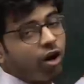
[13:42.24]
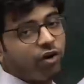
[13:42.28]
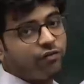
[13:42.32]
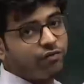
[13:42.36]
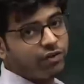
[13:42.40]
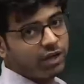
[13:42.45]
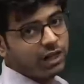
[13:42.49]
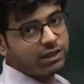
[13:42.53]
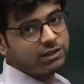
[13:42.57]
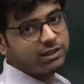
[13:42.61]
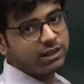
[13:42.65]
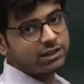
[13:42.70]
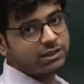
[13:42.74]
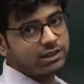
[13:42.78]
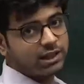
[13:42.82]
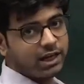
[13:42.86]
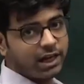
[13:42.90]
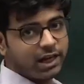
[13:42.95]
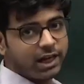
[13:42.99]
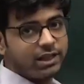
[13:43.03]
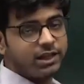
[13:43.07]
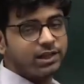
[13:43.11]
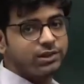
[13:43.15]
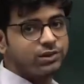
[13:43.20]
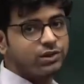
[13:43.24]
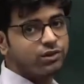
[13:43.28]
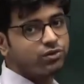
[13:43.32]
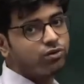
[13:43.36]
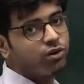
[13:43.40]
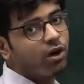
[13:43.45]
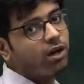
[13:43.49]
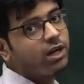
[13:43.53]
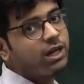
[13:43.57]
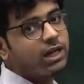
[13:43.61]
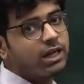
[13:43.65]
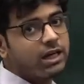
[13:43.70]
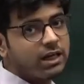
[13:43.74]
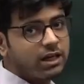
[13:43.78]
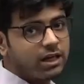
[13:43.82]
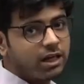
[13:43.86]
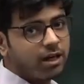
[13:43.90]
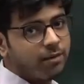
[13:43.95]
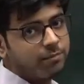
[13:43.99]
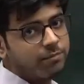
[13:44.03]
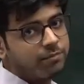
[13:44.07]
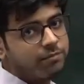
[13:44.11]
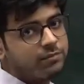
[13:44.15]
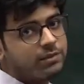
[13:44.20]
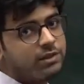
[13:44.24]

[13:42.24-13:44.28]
of transaction. Again, this is not income.